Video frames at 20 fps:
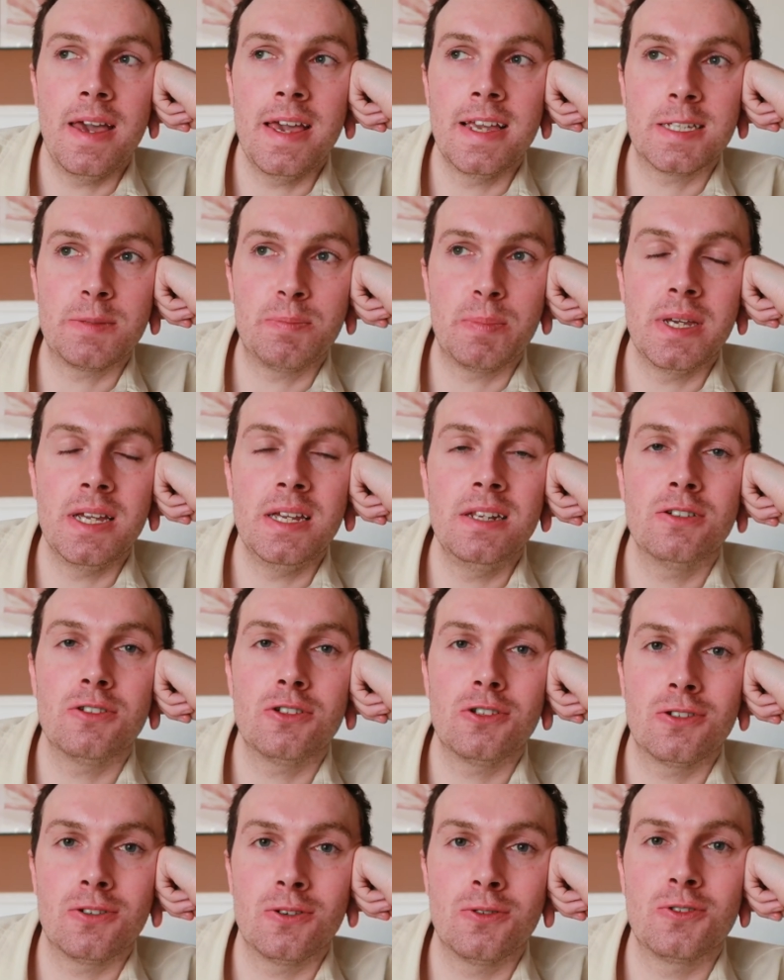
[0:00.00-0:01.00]
It's
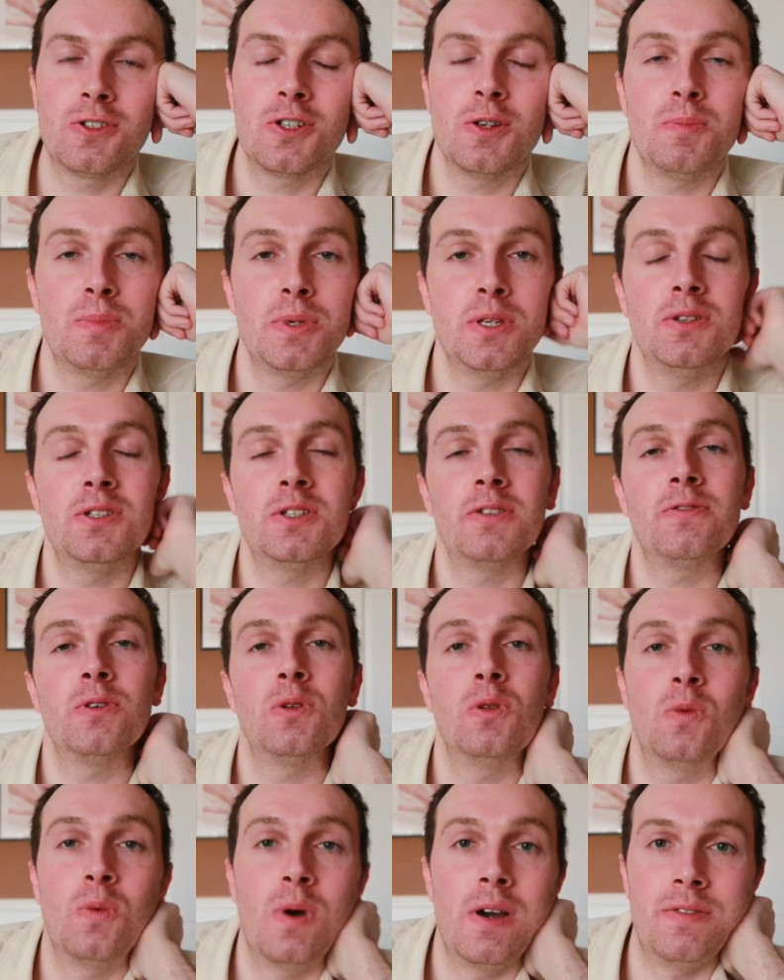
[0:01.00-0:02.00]
been such
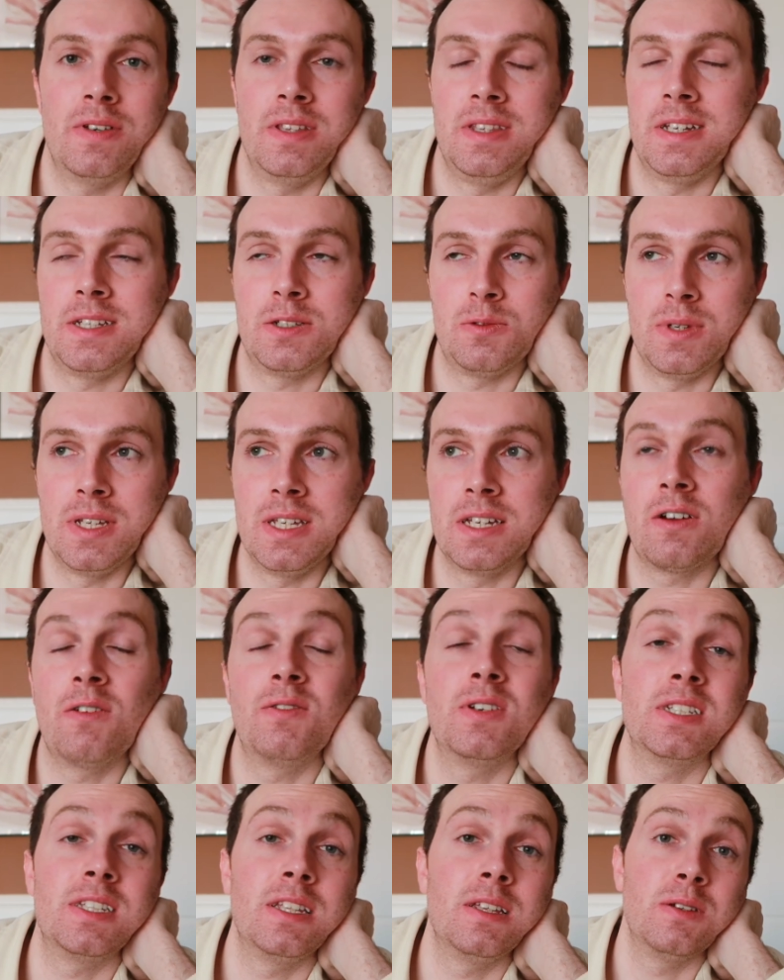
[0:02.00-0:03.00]
beautiful weather this week.
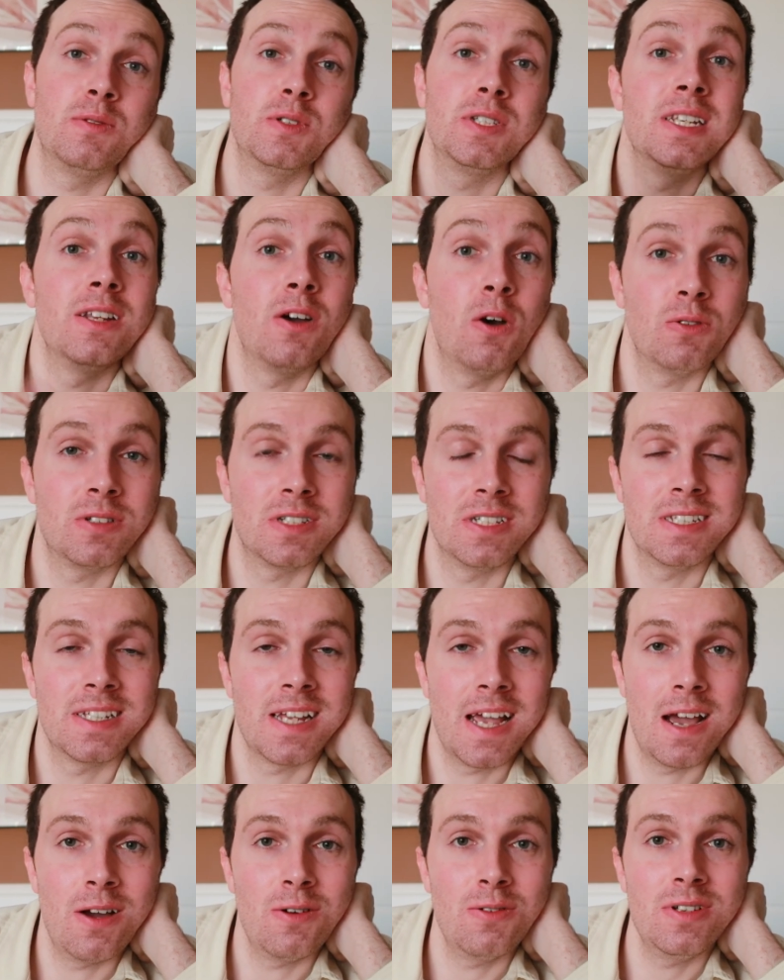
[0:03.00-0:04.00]
Obviously, I was in Alton
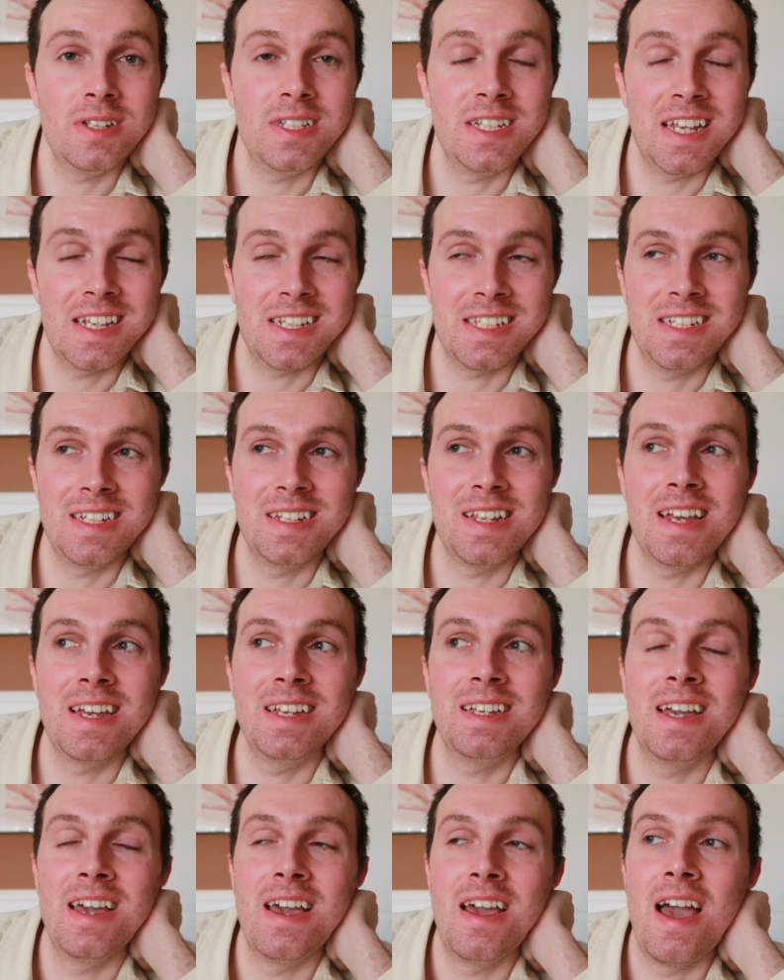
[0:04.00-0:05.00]
Towers
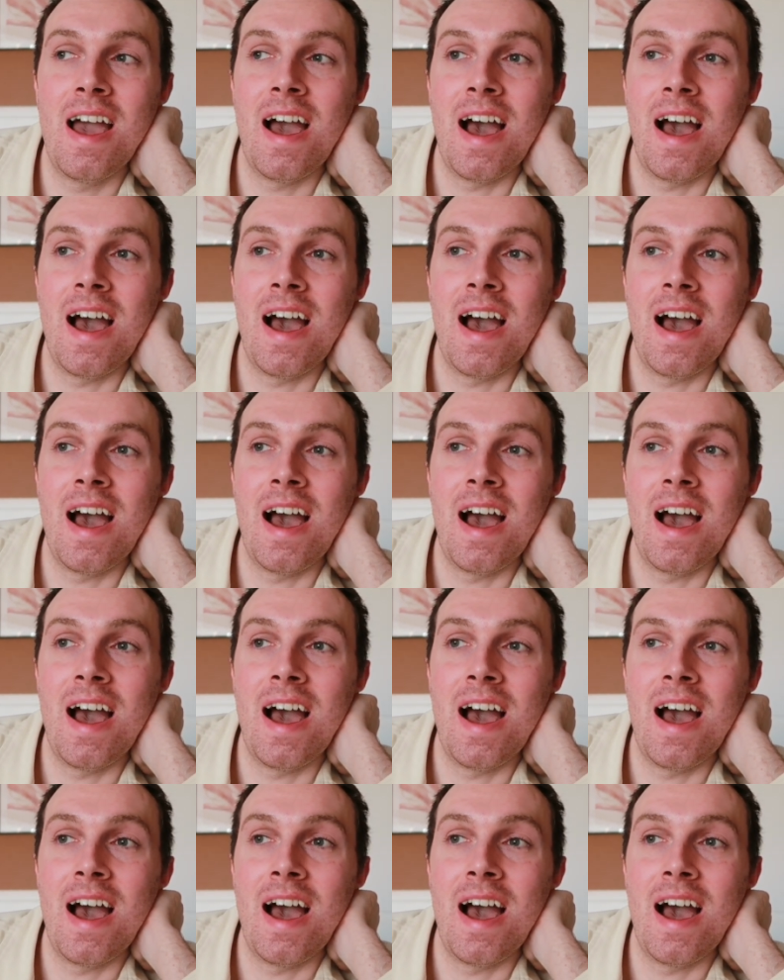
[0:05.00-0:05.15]
yesterday.